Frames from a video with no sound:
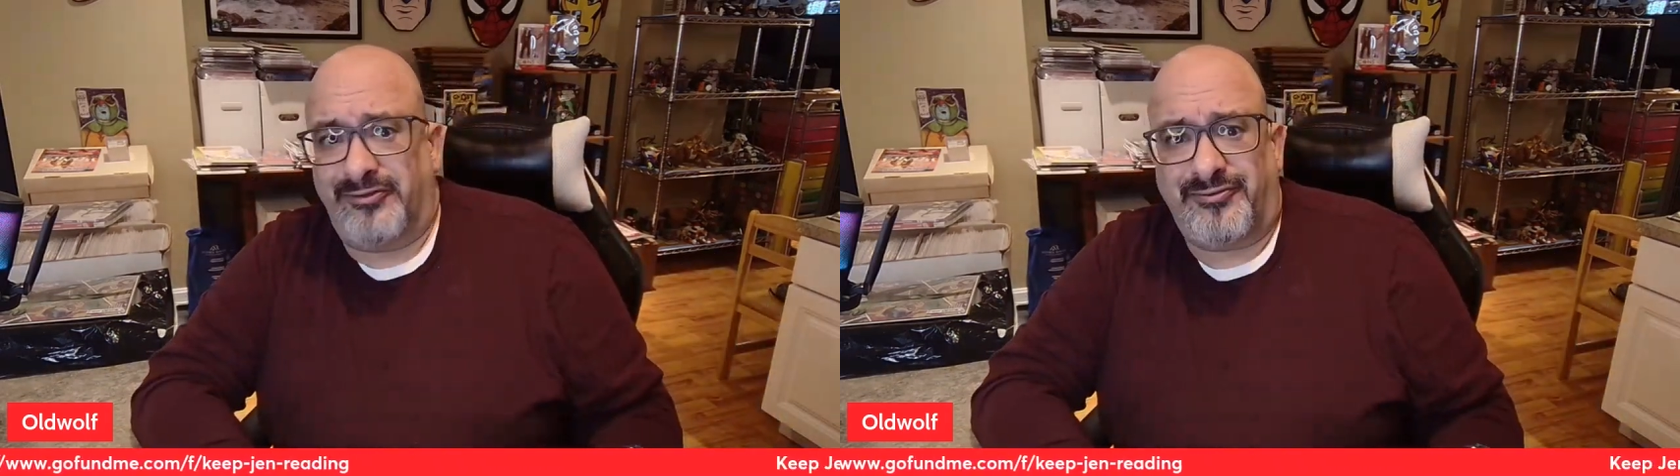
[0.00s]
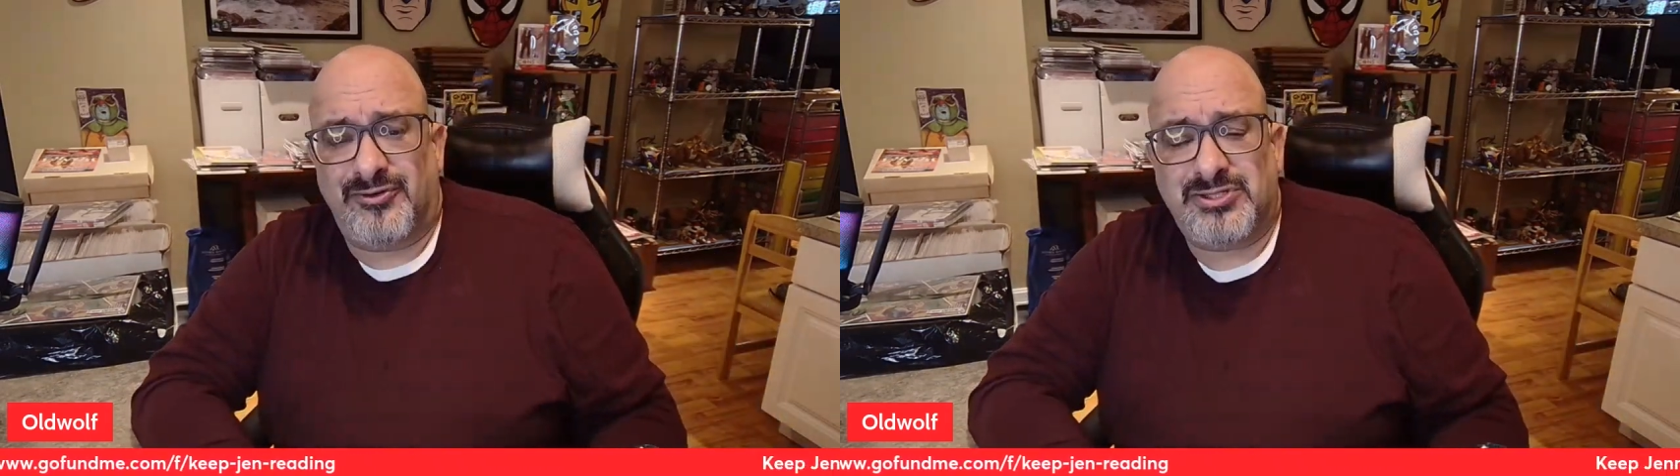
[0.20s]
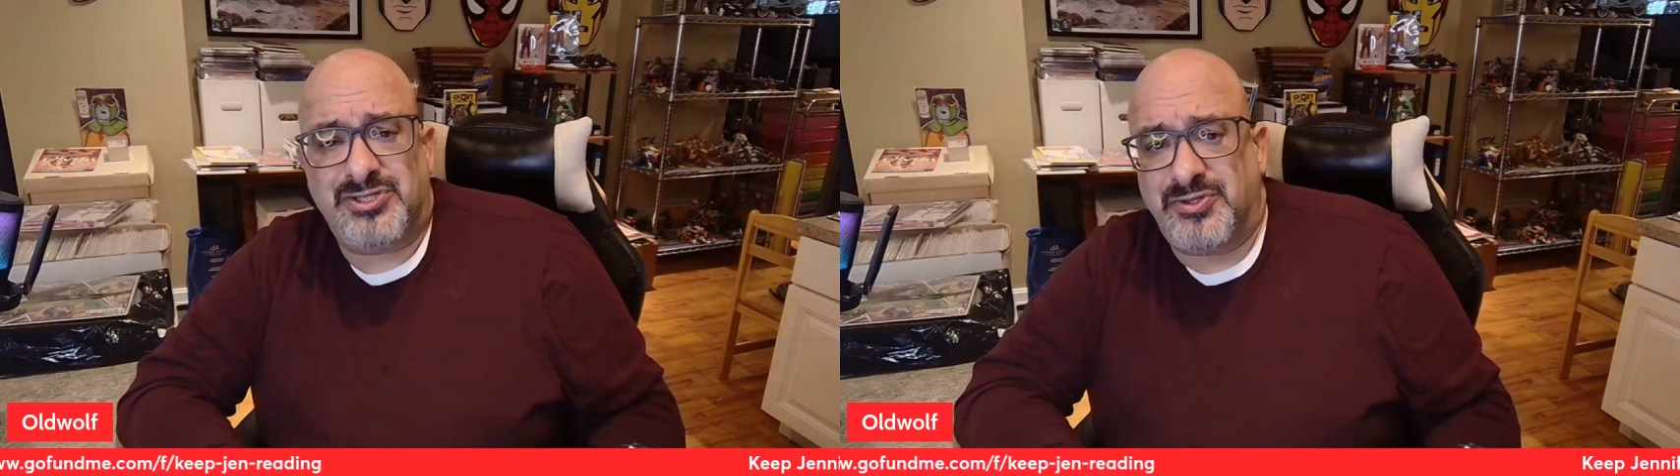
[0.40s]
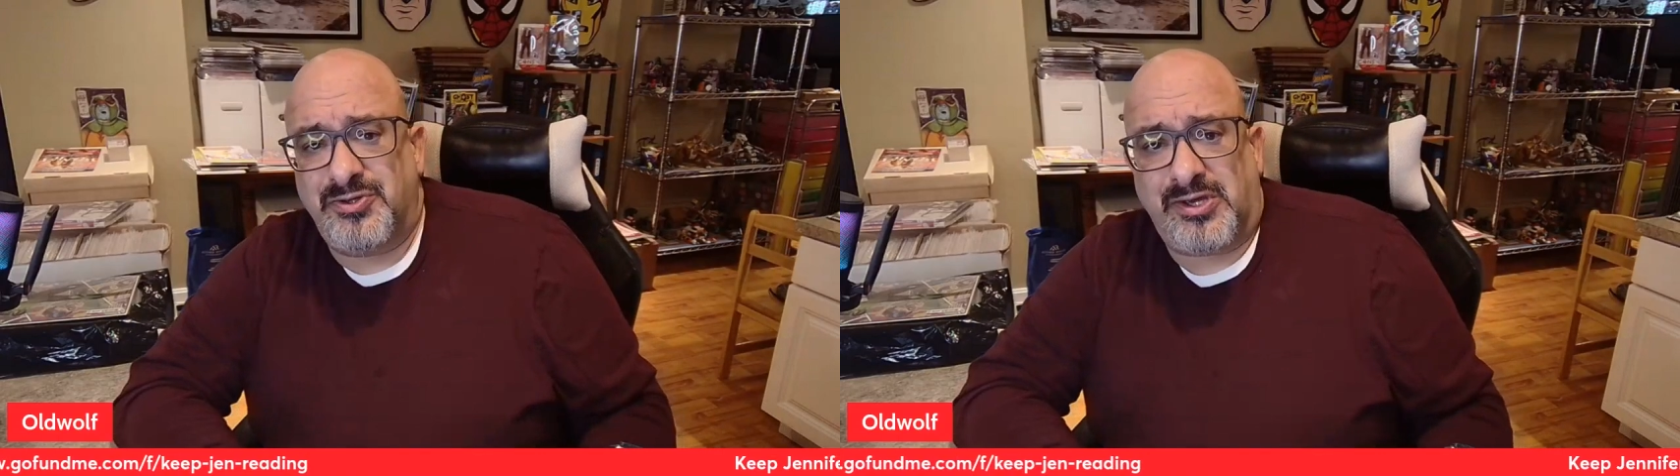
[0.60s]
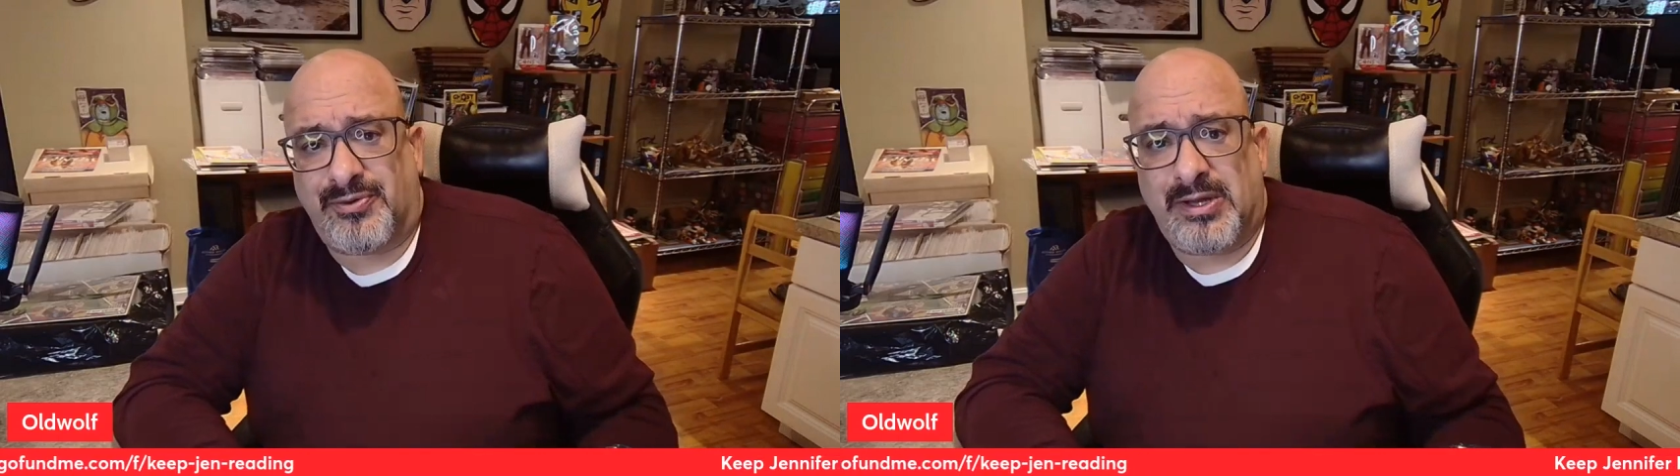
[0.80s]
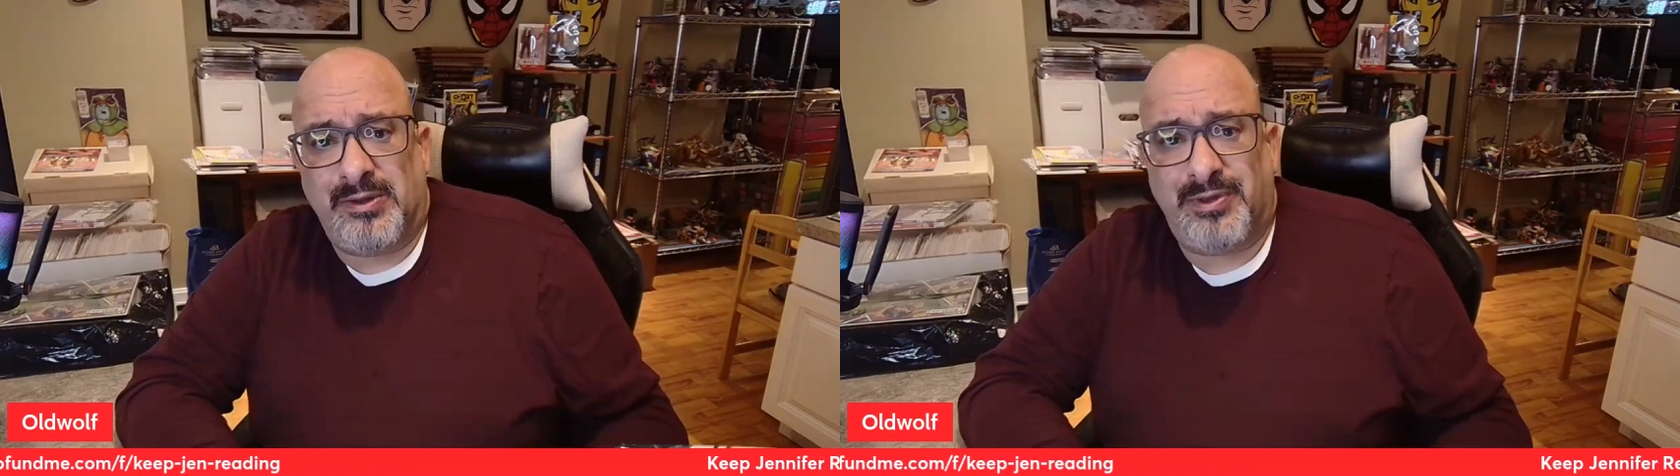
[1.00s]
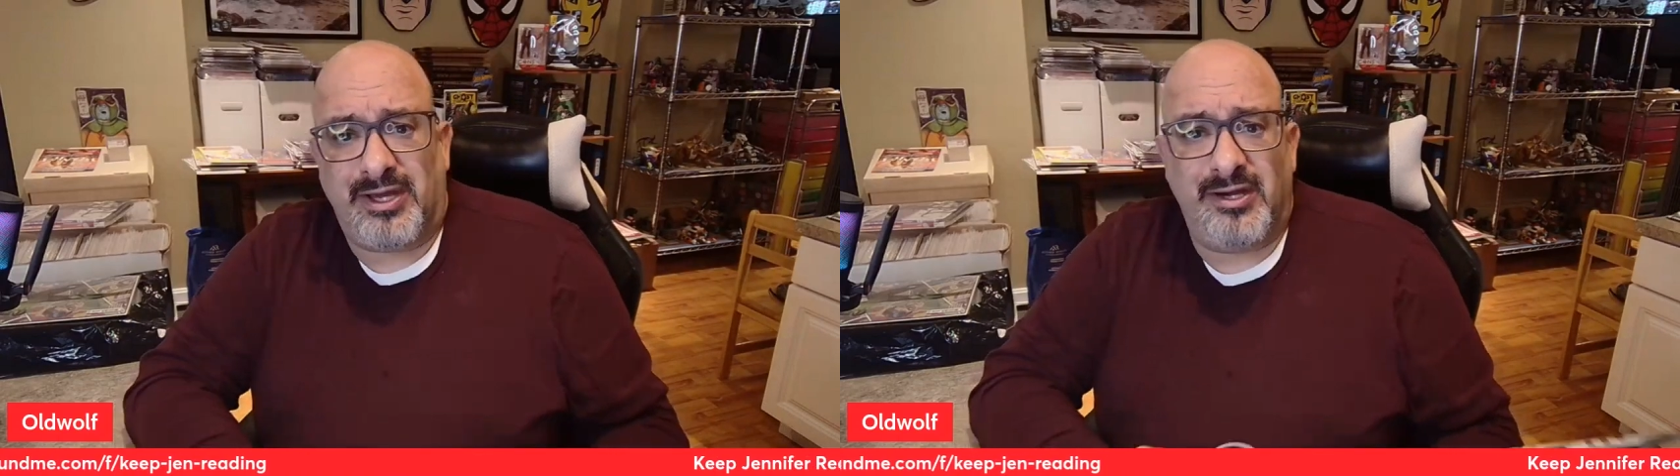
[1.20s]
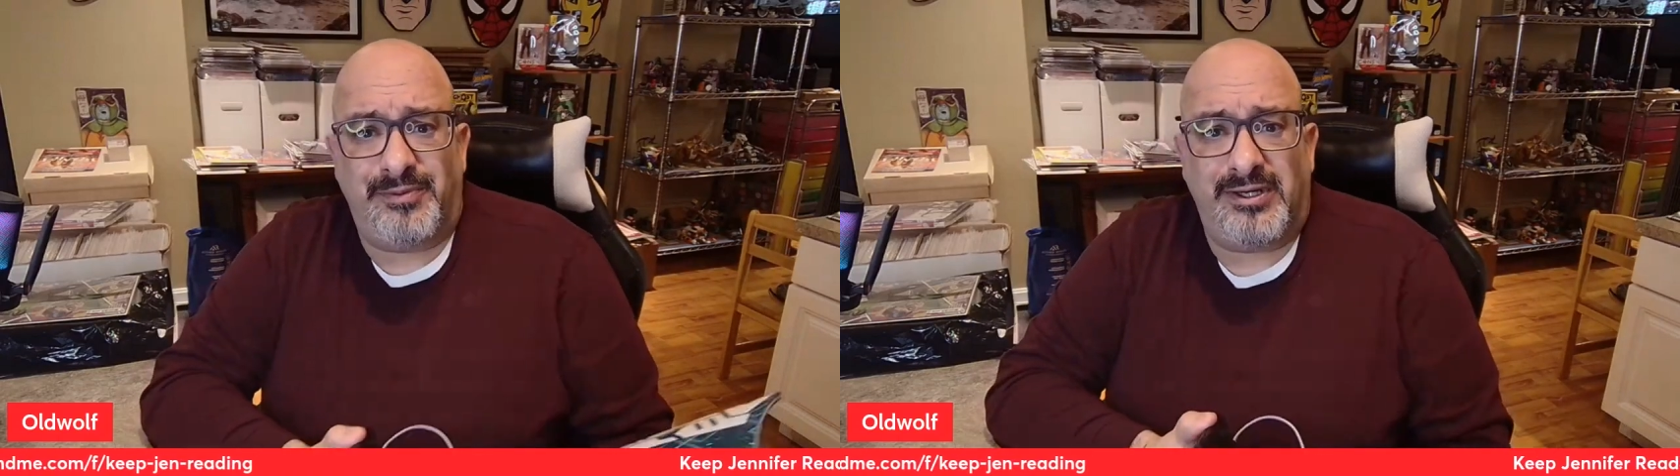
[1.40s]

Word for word: first issue you could probably pick up